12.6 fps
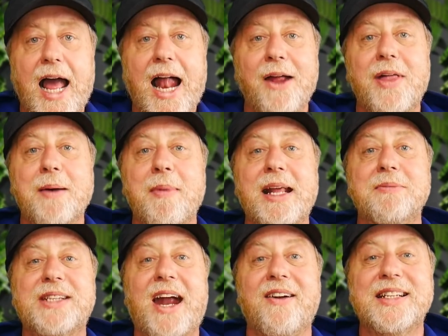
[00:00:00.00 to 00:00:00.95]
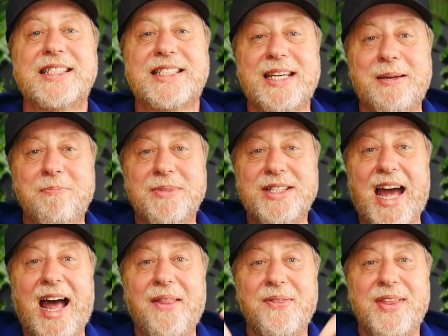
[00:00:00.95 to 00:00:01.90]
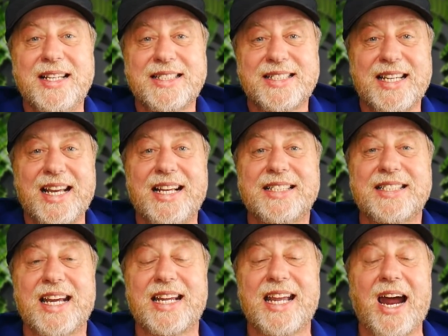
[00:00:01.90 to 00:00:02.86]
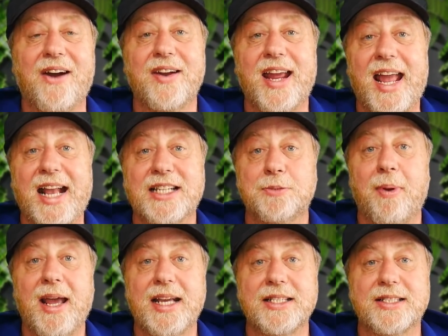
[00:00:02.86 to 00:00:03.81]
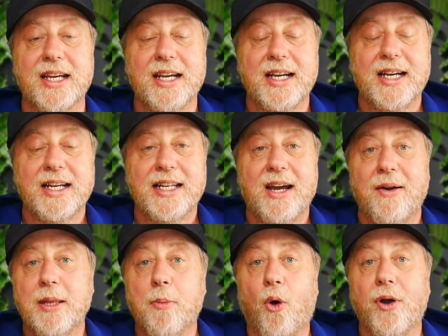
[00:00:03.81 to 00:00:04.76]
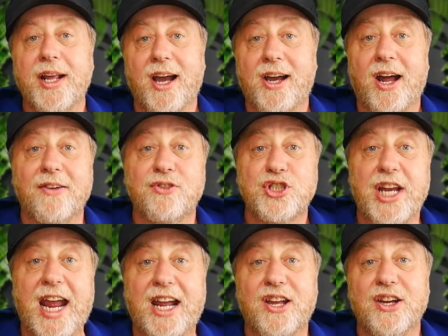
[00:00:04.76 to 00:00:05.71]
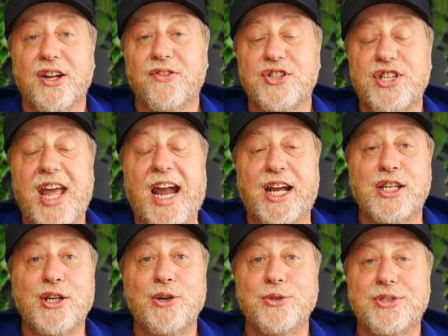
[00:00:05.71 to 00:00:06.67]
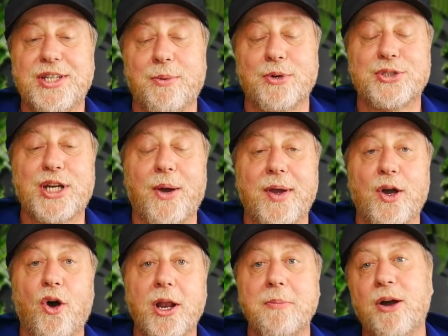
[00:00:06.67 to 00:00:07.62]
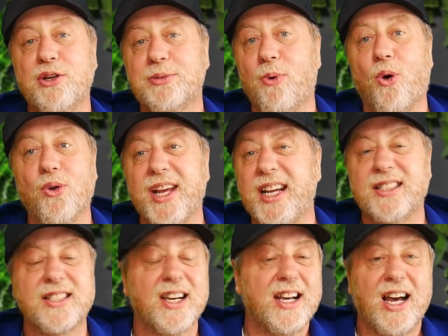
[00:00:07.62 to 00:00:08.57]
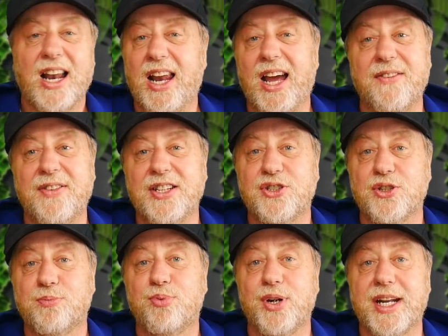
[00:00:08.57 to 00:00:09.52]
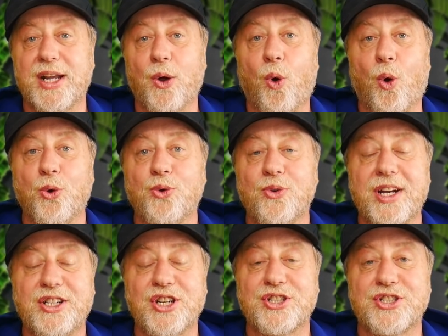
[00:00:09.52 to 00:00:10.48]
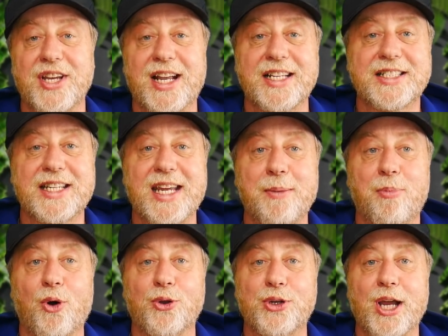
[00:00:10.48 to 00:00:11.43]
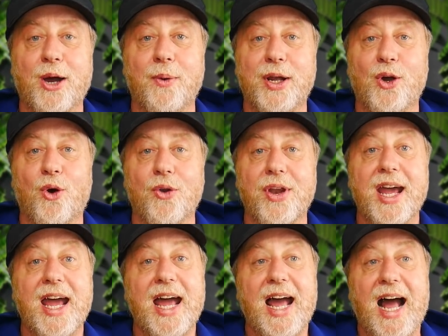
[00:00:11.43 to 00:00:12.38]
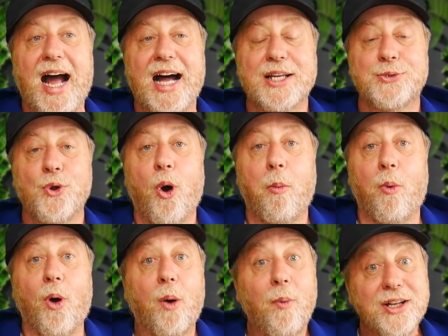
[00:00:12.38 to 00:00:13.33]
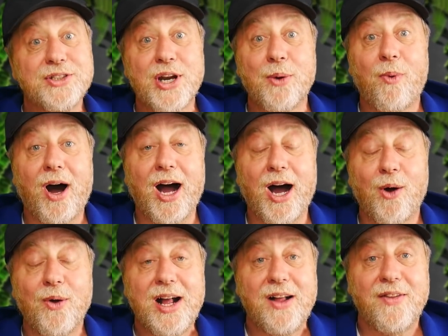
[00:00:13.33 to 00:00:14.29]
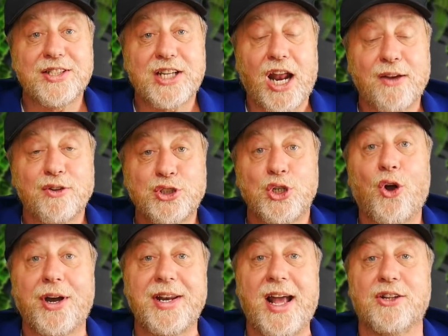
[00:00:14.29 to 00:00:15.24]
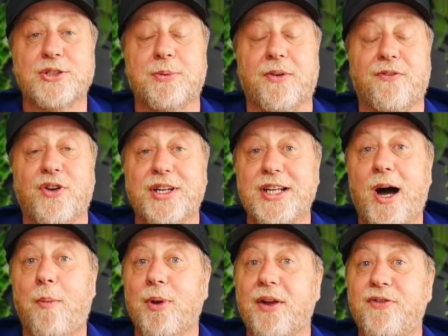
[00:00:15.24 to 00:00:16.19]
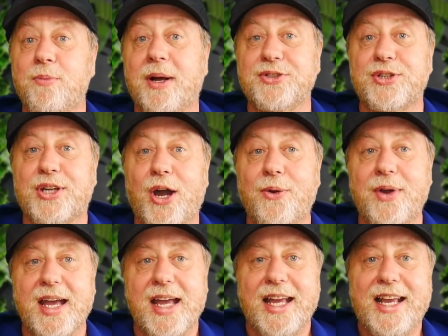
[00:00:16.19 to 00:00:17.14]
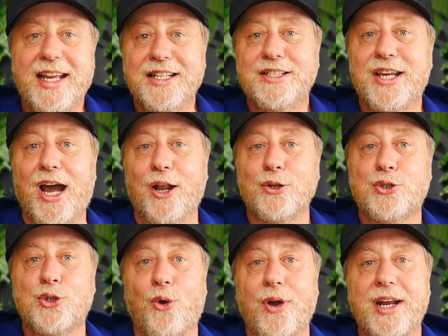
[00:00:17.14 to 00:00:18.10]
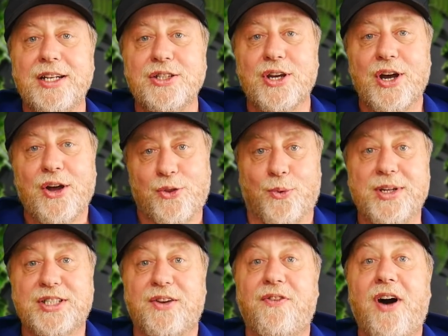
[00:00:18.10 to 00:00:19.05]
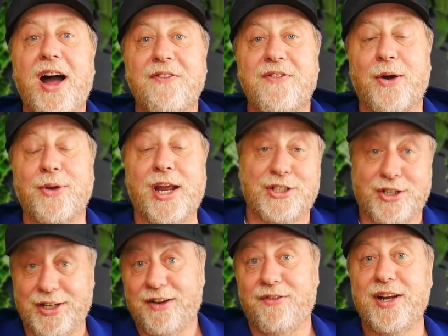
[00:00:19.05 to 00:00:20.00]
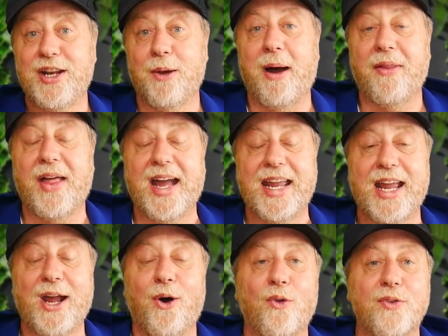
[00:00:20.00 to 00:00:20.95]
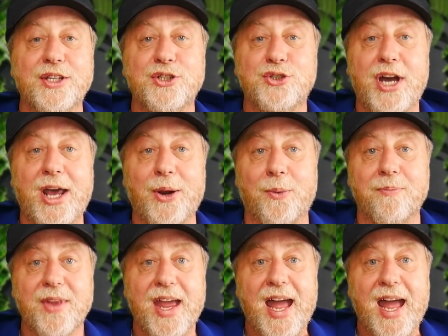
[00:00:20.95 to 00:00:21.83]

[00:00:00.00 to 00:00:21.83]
Hey there, my name's Gary Sims and this is Gary Explains. Now in the morning I kind of check the tech news, see what's going on and most mornings life is just pretty ordinary, just things keep on going on as normal. And once in a while there's a kind of a shock announcement. For example, a few months ago Intel joined the RISC-V Foundation. I did a video about that here on this channel.